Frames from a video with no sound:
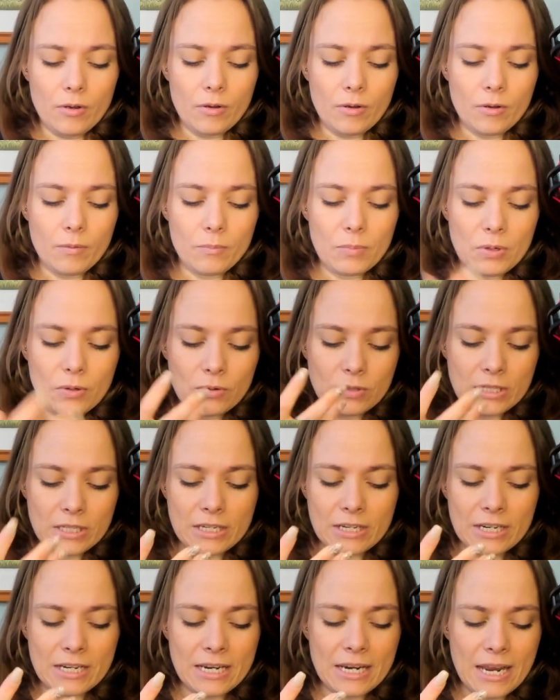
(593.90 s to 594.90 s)
because it
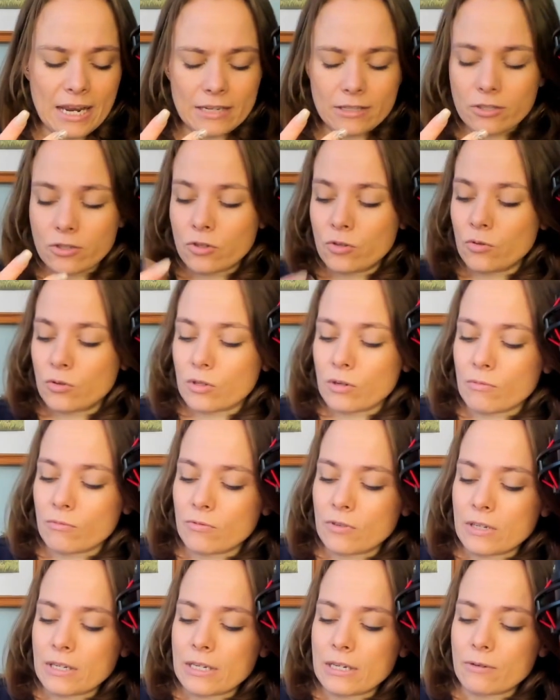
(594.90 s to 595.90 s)
connects to
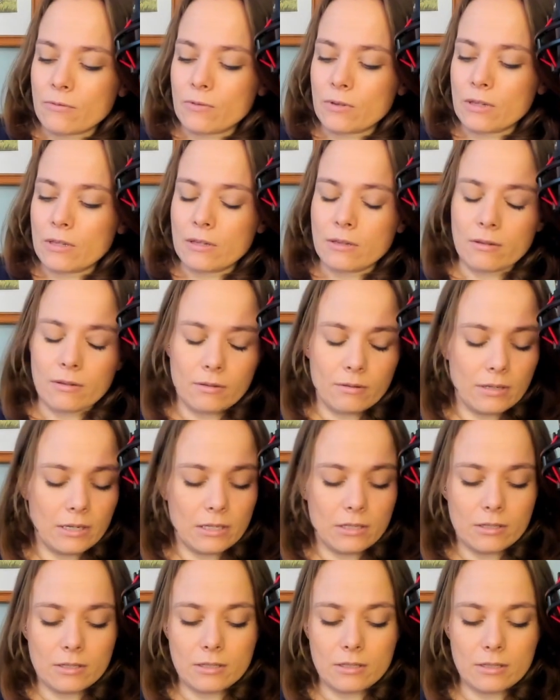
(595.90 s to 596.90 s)
something here with
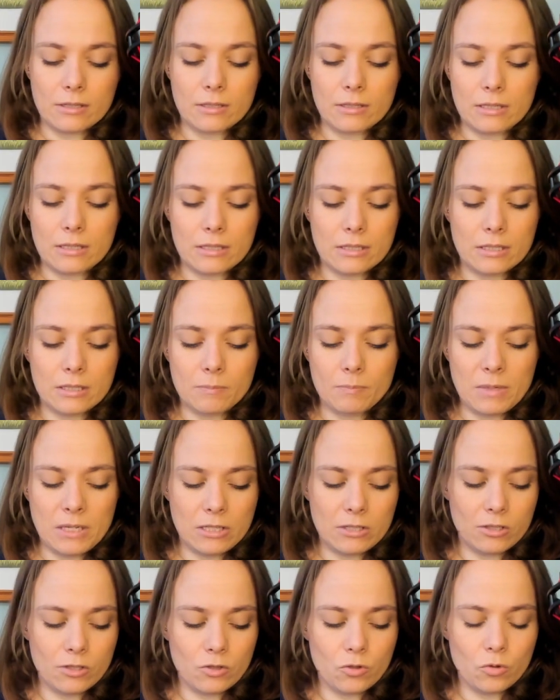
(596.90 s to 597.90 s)
that
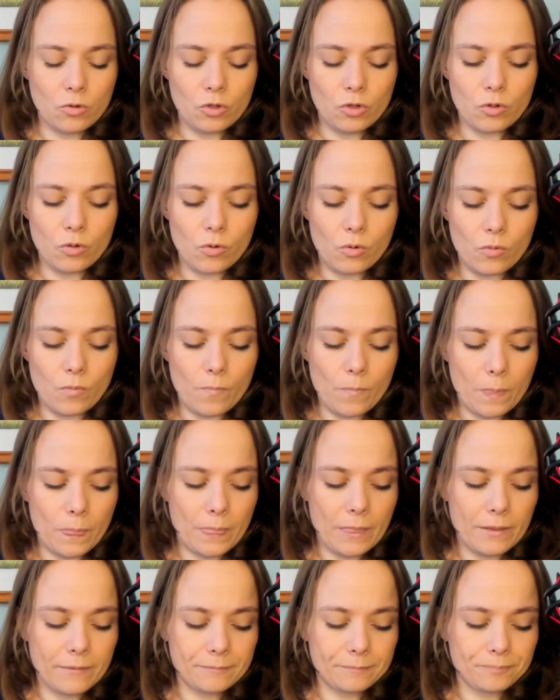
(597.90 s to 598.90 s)
speaks to your
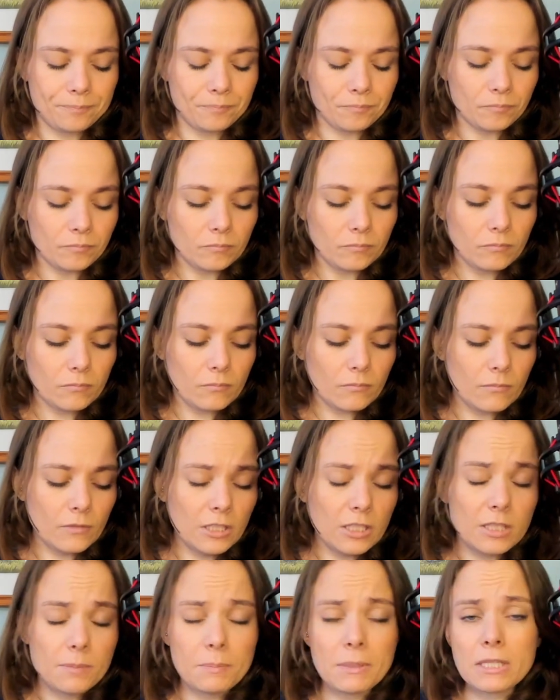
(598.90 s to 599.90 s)

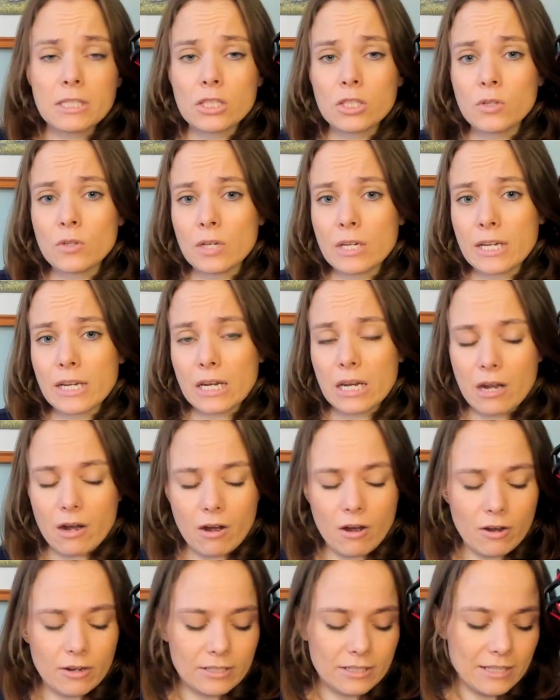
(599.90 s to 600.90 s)
speaks to your little
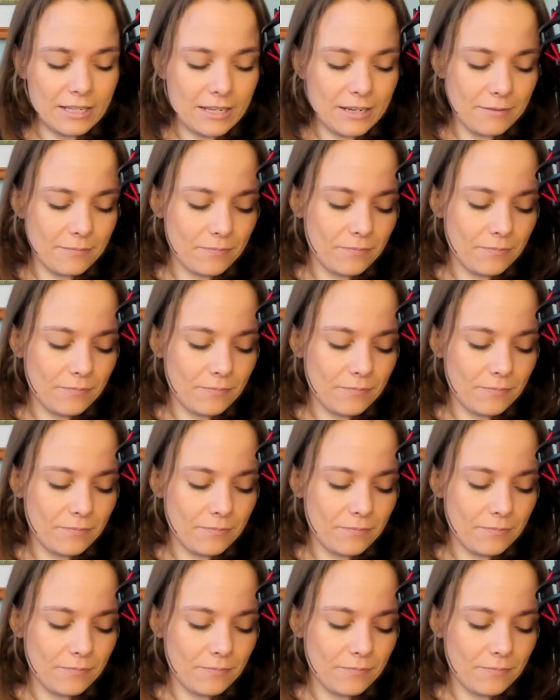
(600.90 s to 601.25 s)
heart there.